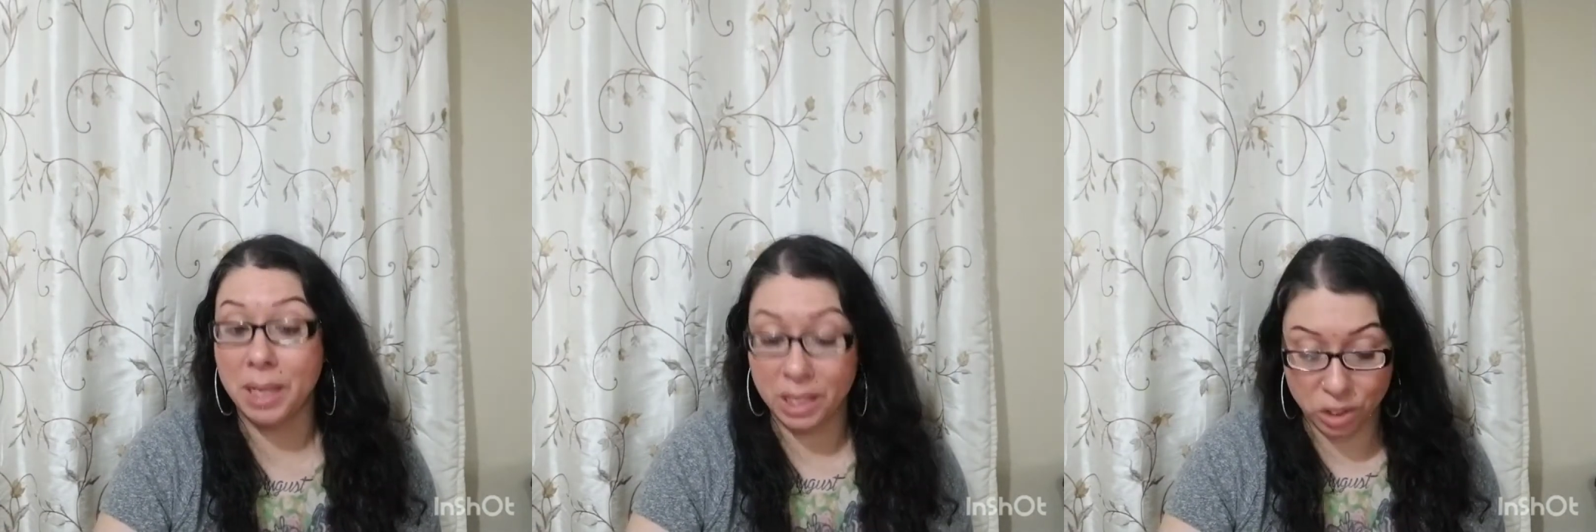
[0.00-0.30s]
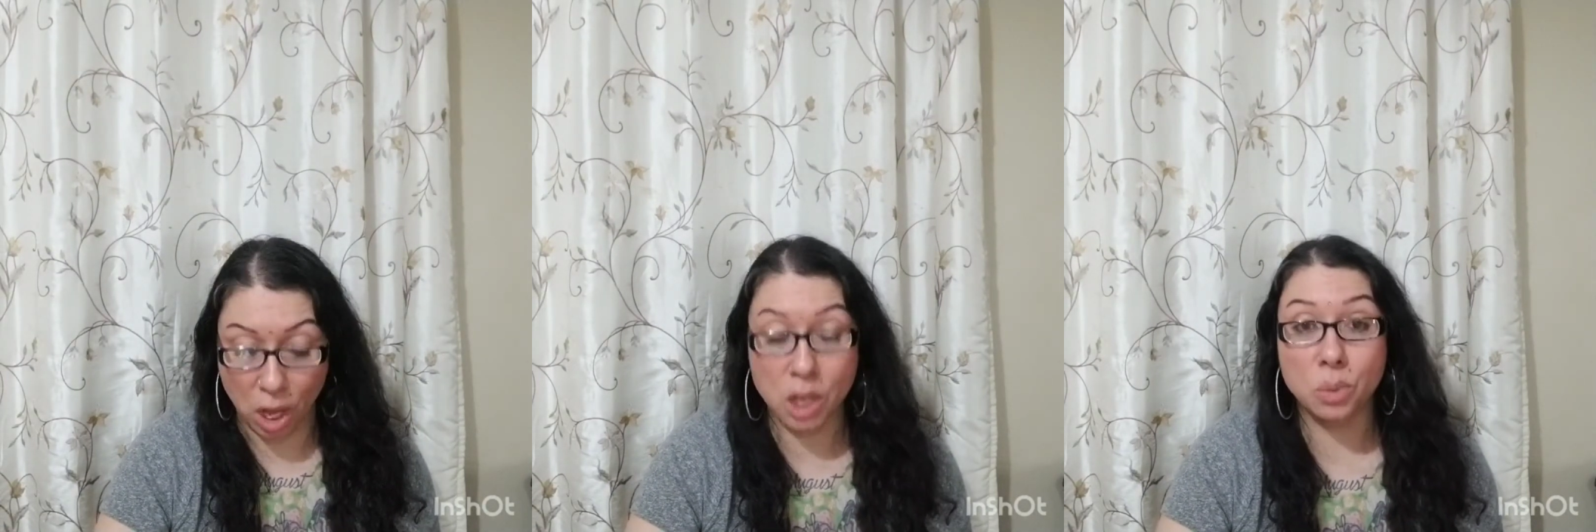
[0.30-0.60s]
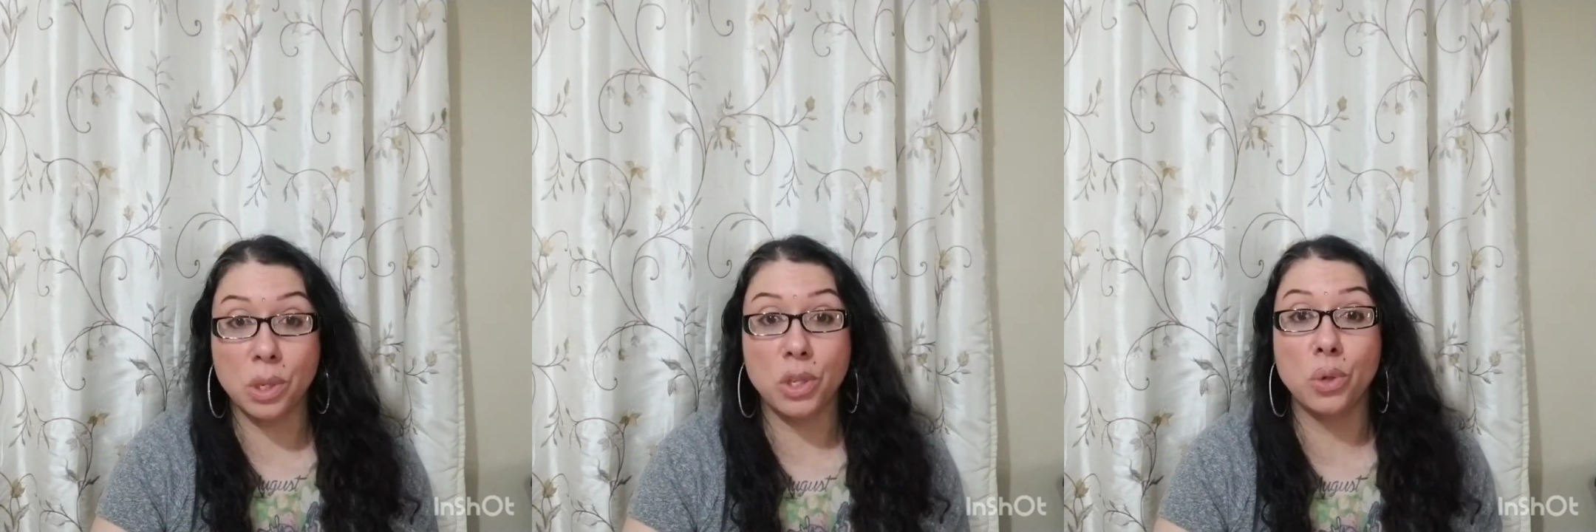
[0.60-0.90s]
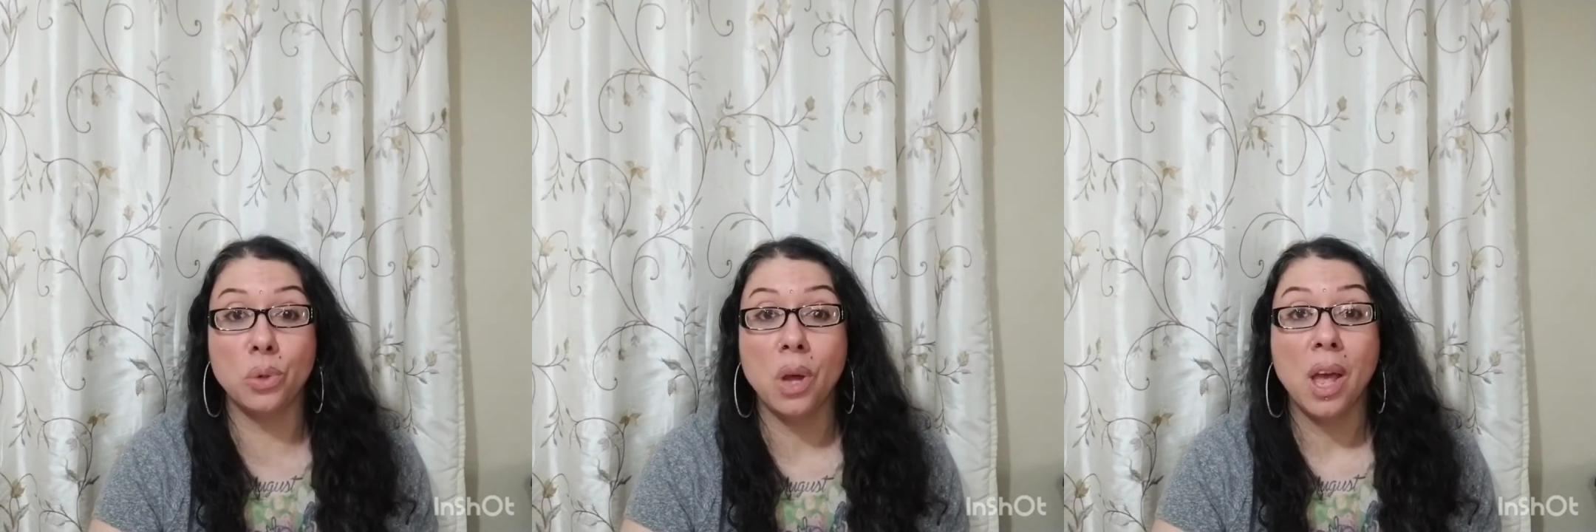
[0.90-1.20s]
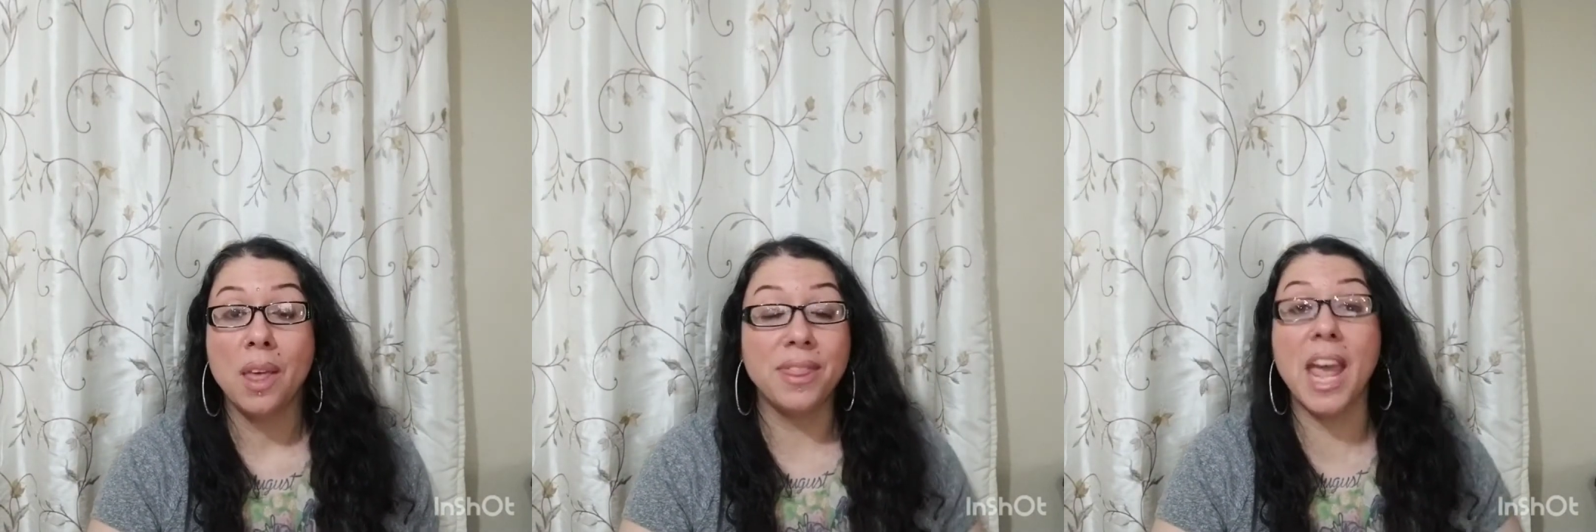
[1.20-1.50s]
dishonest with you,
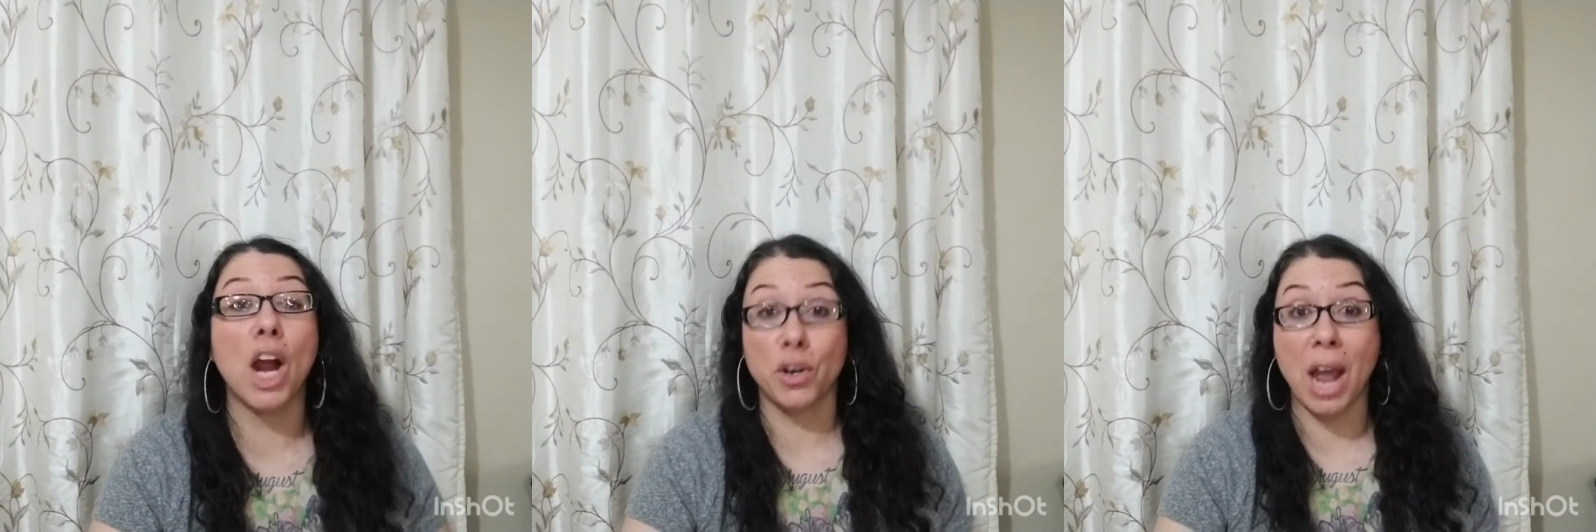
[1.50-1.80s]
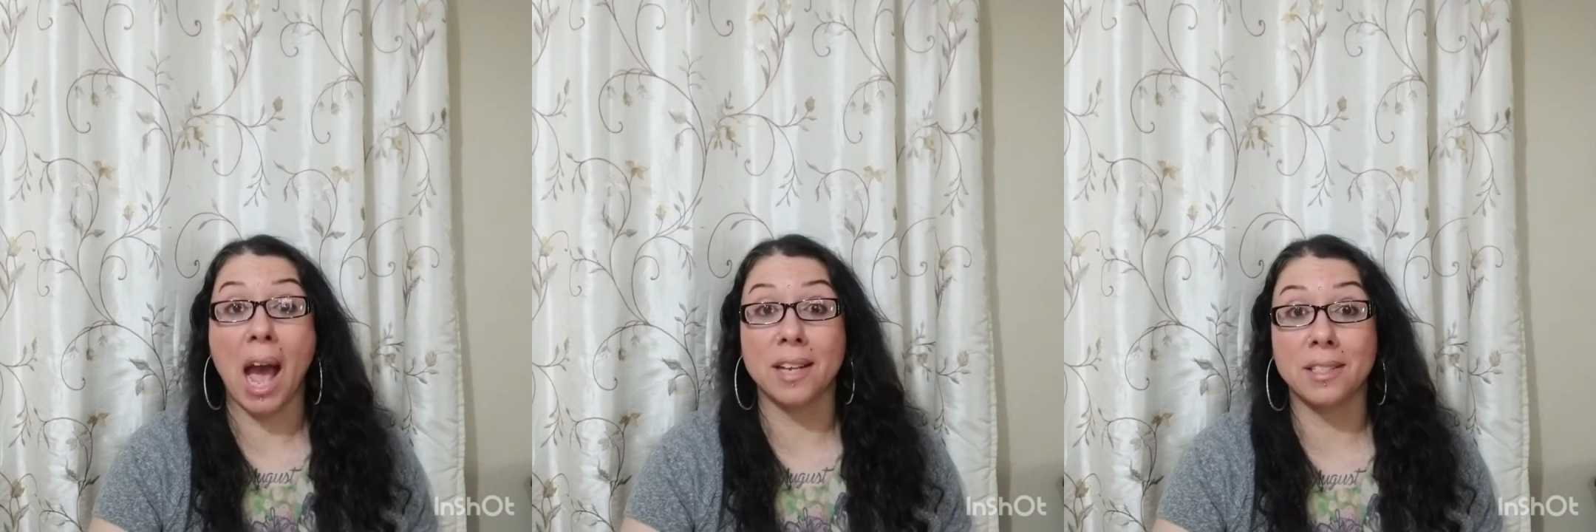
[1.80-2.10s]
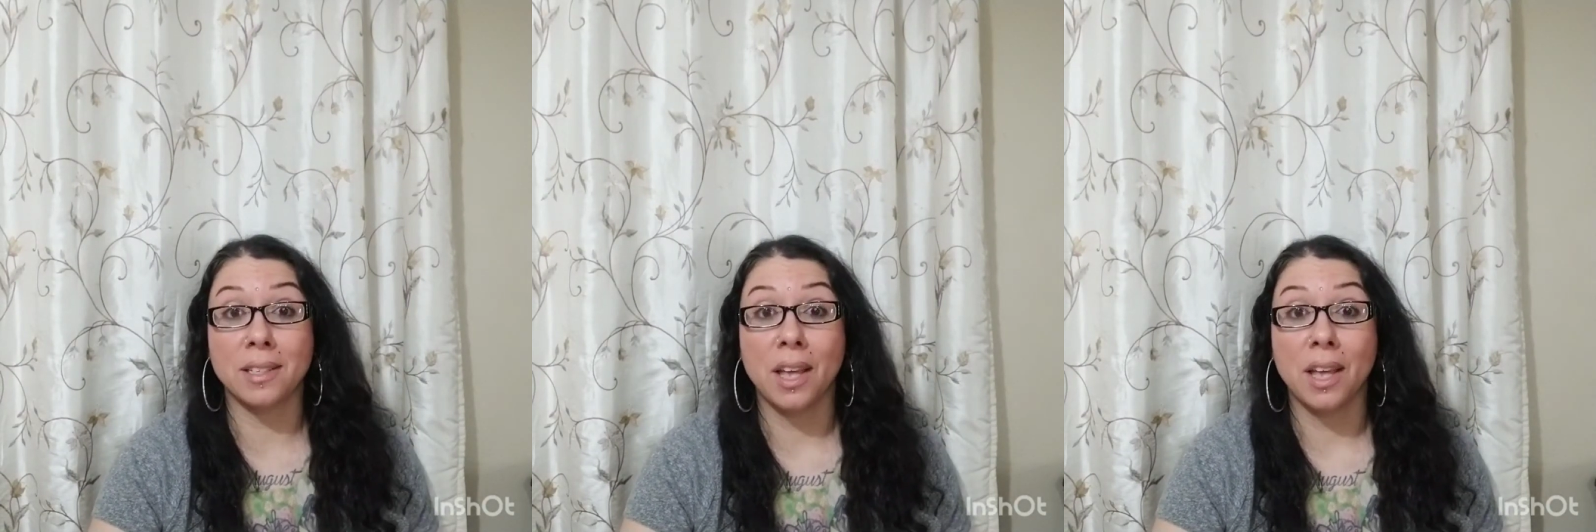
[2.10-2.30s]
they are not.